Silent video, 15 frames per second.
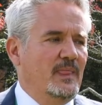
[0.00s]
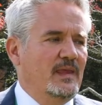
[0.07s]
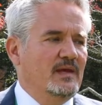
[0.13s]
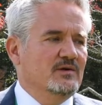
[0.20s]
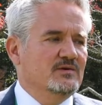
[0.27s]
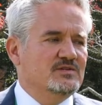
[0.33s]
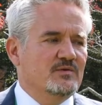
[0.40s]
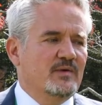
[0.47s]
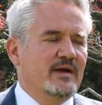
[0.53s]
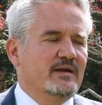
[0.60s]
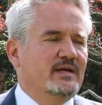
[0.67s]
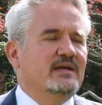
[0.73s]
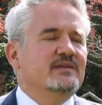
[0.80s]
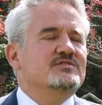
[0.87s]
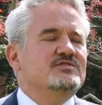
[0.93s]
you know,
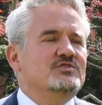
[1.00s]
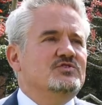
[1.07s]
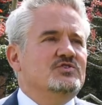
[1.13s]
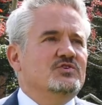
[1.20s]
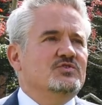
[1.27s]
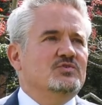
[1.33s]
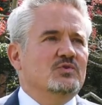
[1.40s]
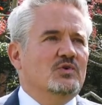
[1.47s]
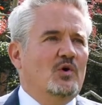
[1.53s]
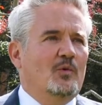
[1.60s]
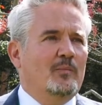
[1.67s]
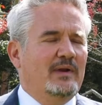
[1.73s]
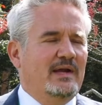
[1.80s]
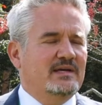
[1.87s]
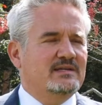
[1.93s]
surrounding institutional
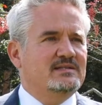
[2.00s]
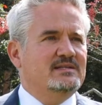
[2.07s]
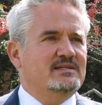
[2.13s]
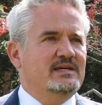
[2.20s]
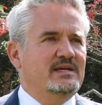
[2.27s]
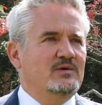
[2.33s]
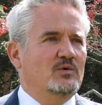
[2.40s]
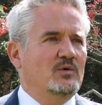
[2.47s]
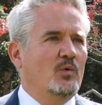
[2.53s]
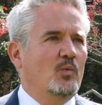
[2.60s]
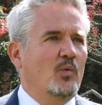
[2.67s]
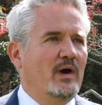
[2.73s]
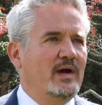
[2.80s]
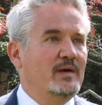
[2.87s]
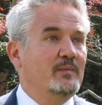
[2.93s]
complexity or
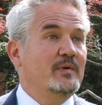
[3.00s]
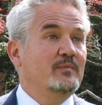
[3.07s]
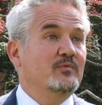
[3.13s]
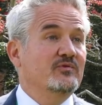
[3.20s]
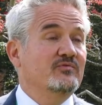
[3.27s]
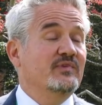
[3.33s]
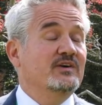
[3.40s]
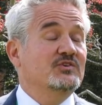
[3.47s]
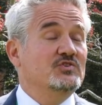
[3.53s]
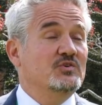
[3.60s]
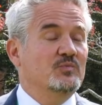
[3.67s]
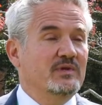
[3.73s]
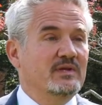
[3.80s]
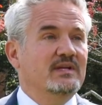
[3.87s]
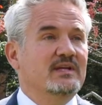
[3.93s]
the way people
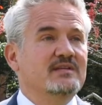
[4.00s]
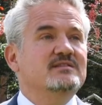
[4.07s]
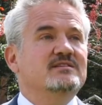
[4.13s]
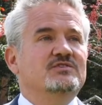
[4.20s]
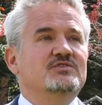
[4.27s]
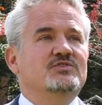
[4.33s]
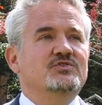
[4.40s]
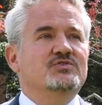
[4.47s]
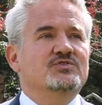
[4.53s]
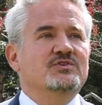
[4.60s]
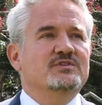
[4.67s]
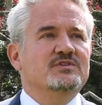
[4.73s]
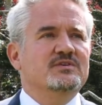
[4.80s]
function within institutions.